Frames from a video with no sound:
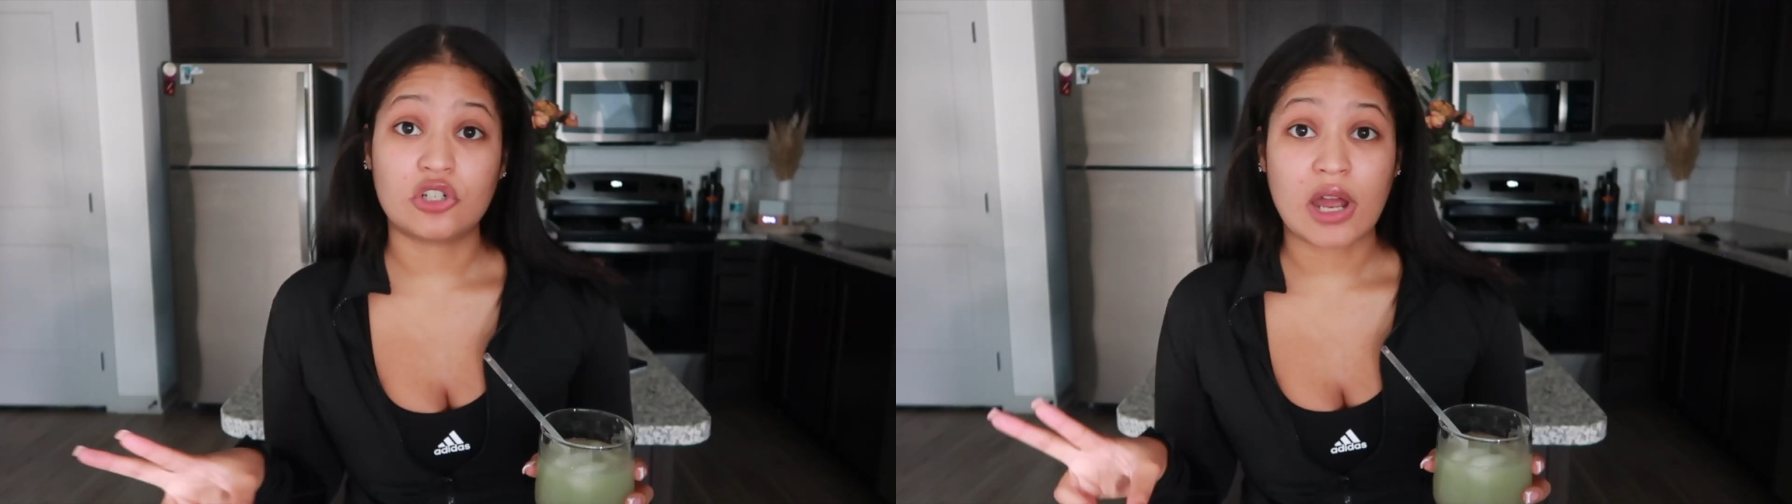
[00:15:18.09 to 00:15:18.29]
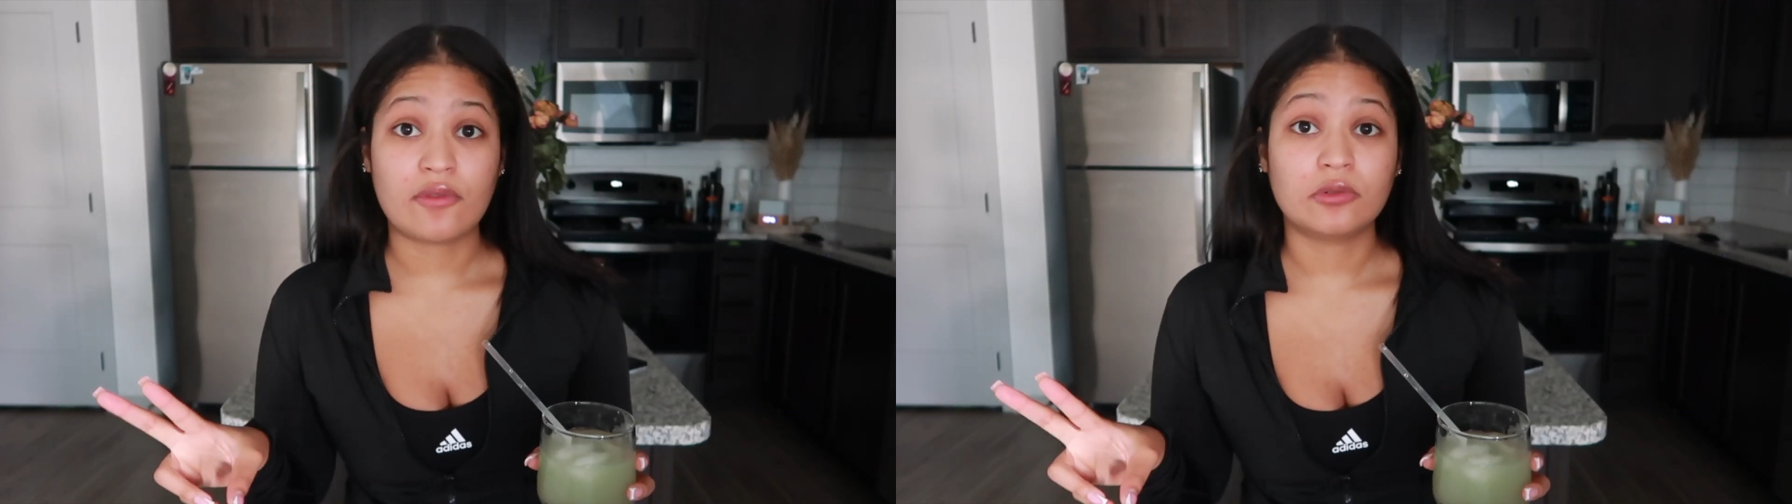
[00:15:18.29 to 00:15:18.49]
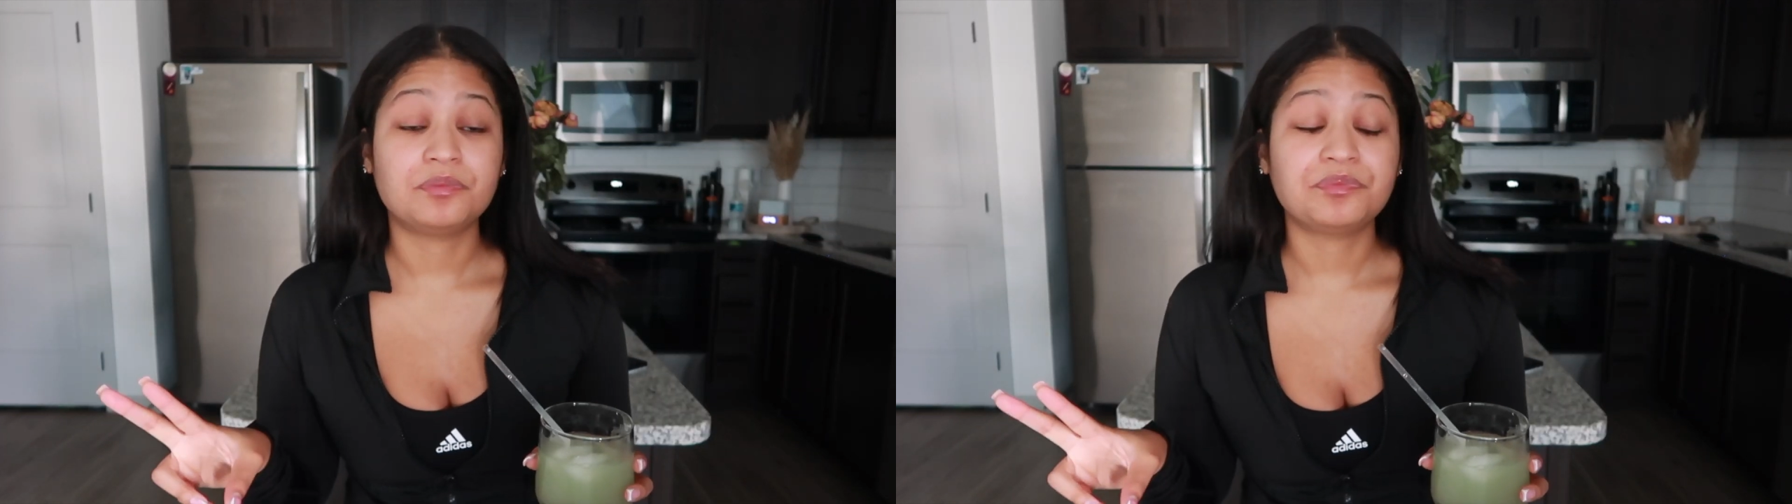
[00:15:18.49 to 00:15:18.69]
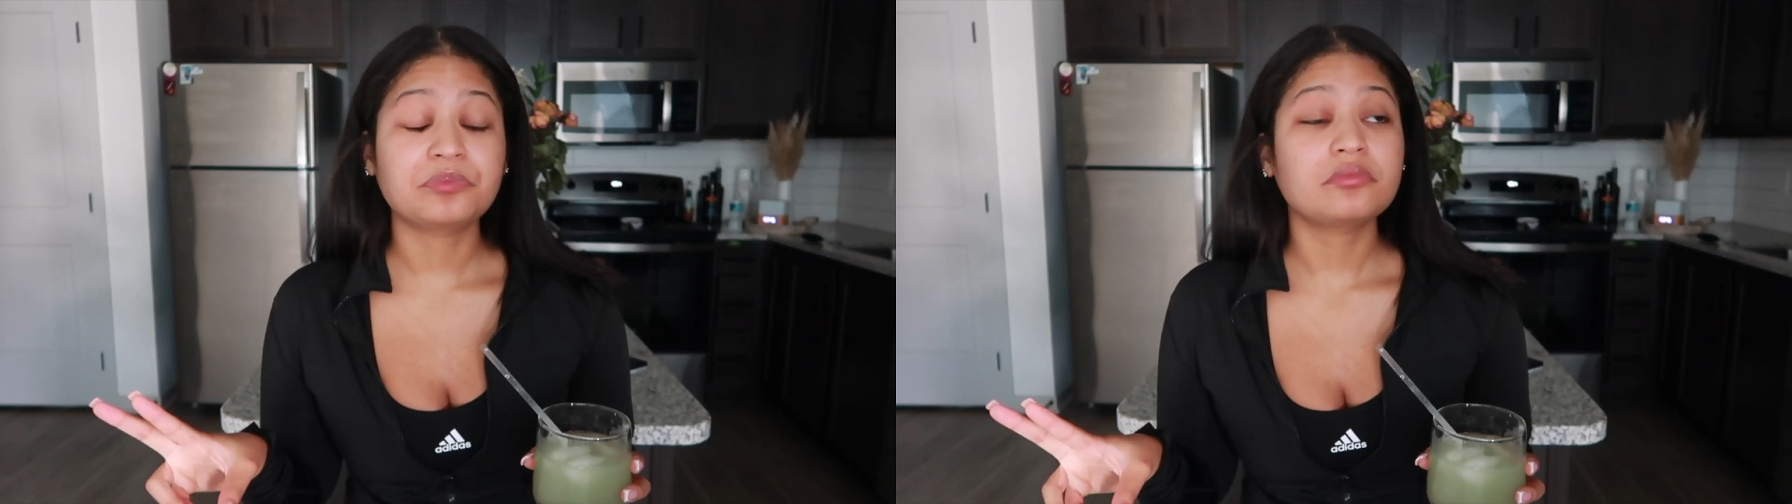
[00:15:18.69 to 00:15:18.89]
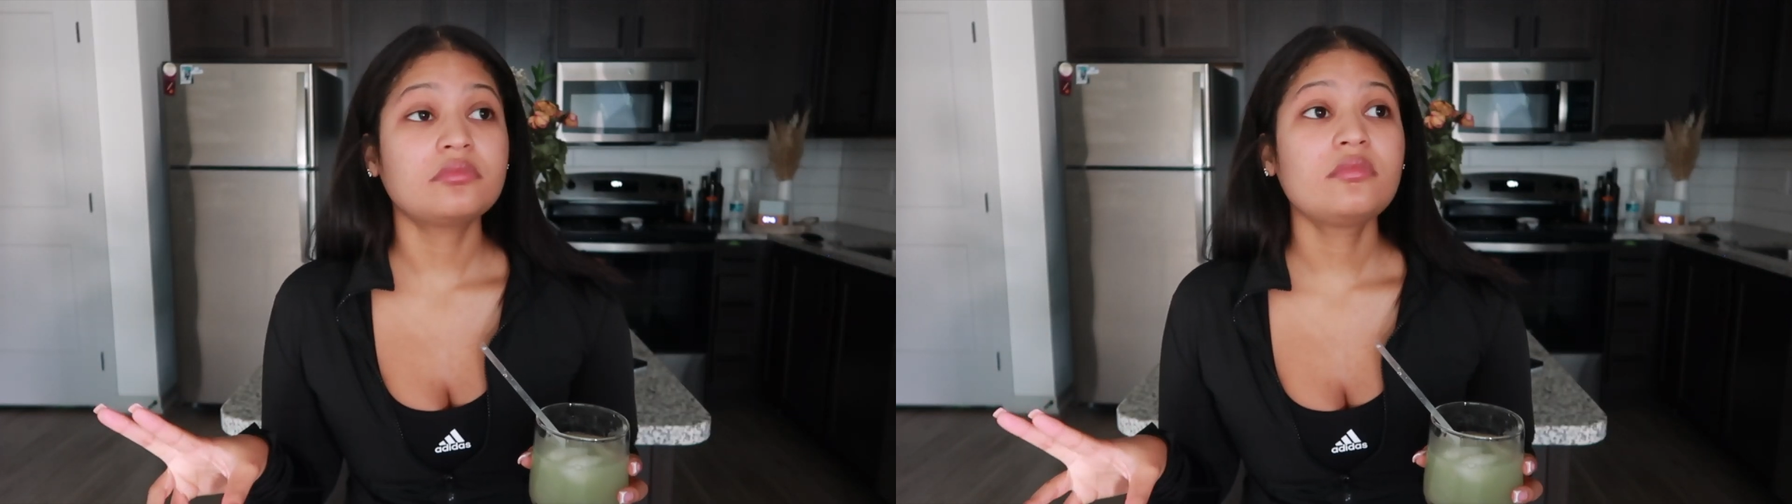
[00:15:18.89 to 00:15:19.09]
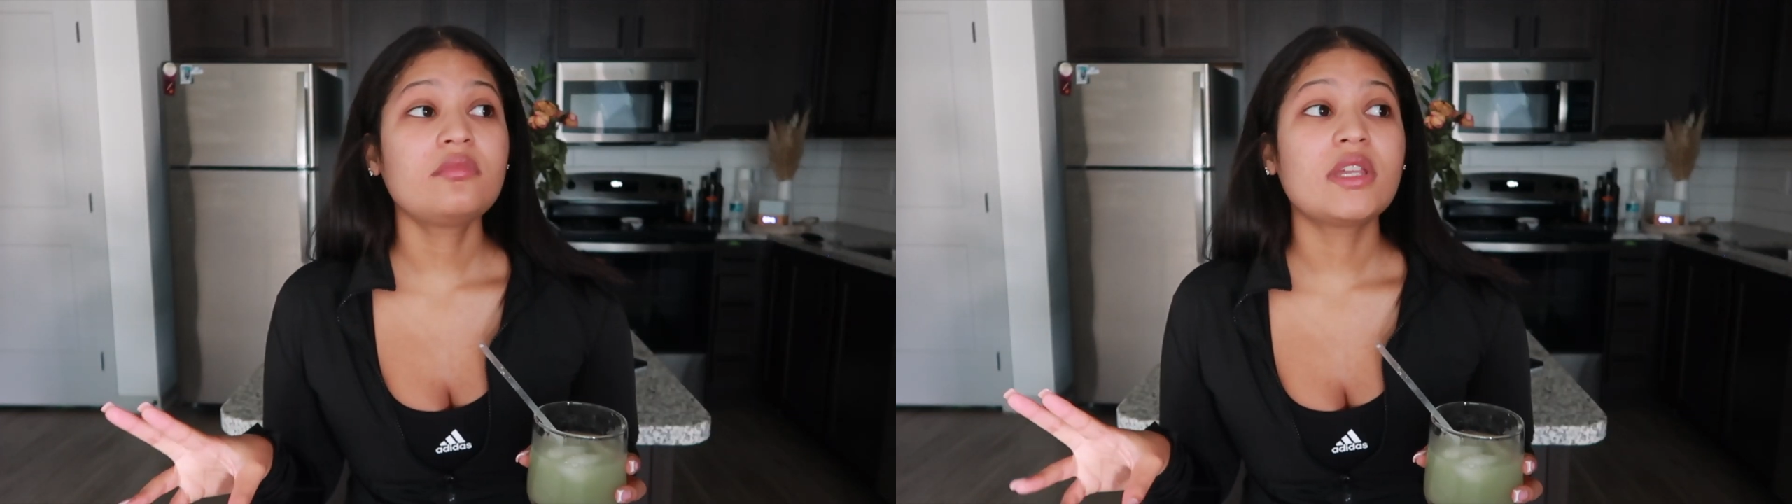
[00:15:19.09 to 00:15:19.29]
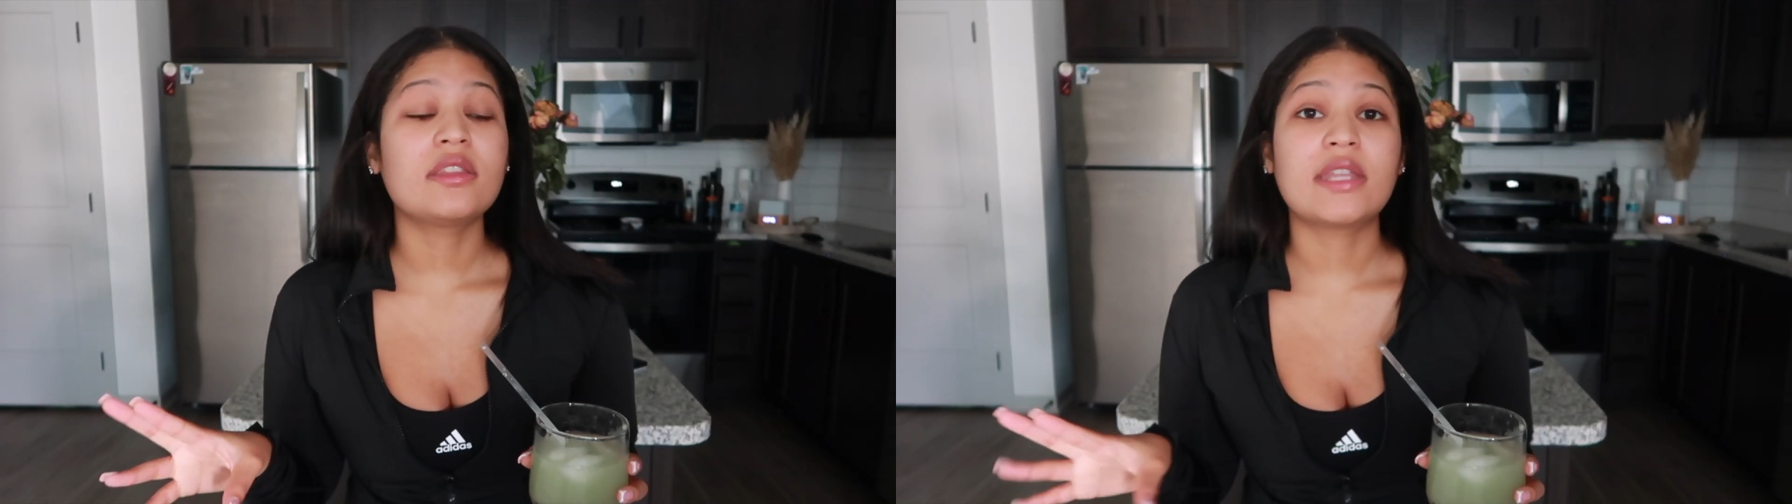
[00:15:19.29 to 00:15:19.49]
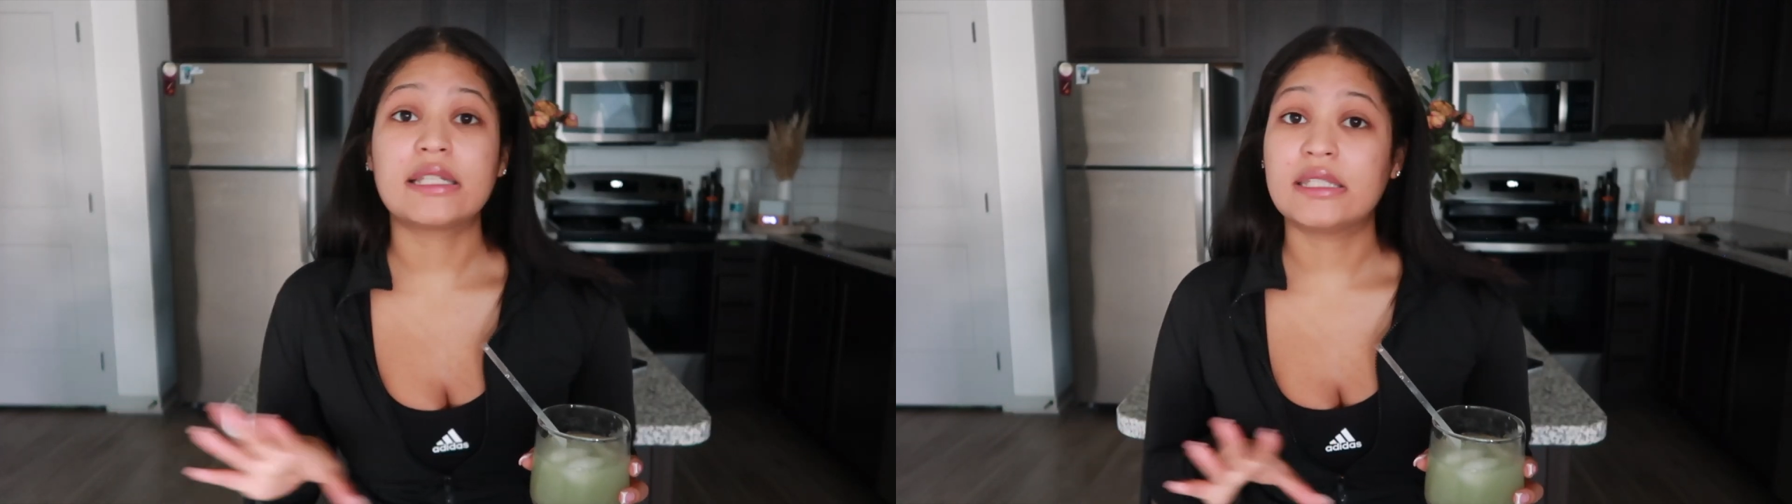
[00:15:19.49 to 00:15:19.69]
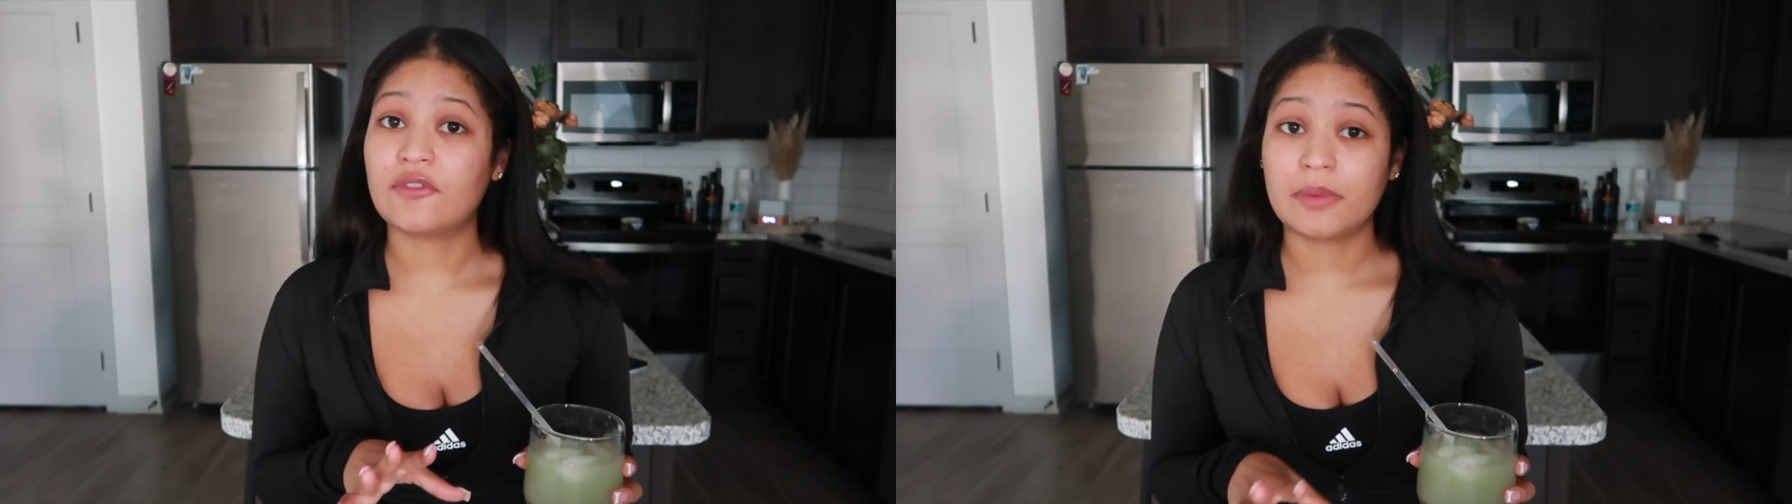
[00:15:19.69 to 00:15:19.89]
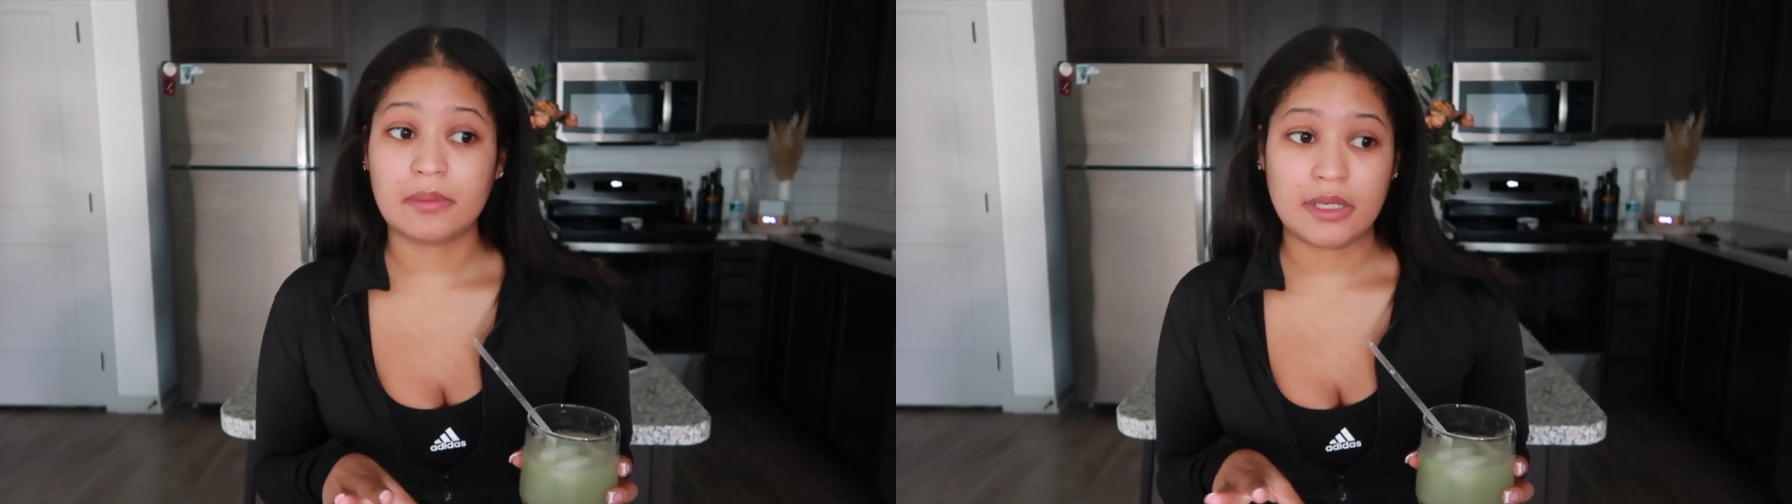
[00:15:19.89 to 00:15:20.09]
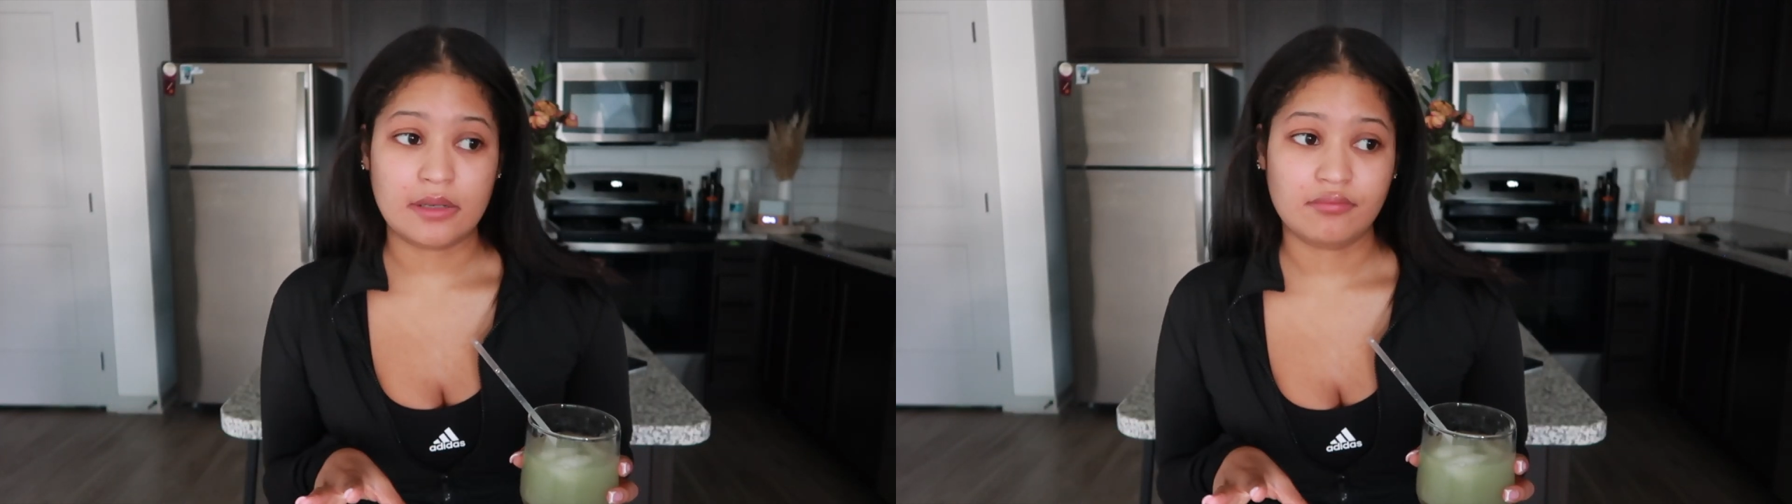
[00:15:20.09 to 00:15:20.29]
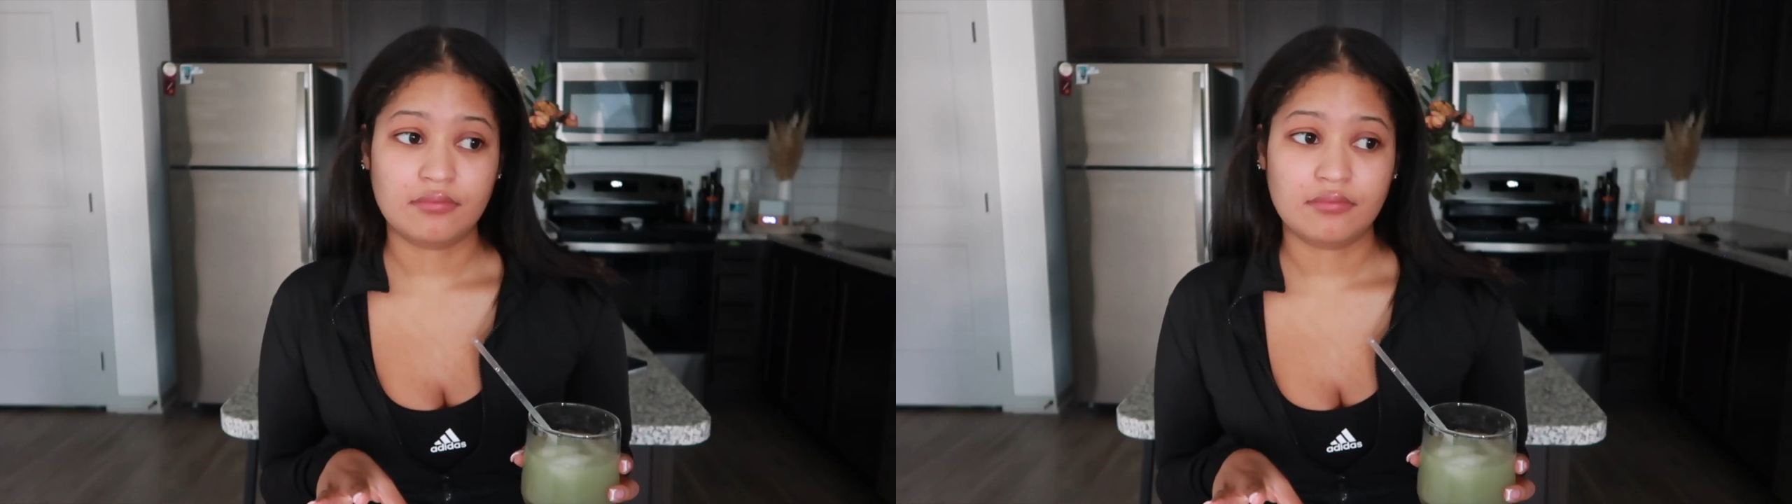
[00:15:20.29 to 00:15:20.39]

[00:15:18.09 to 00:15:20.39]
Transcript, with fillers: travel. That's never been me.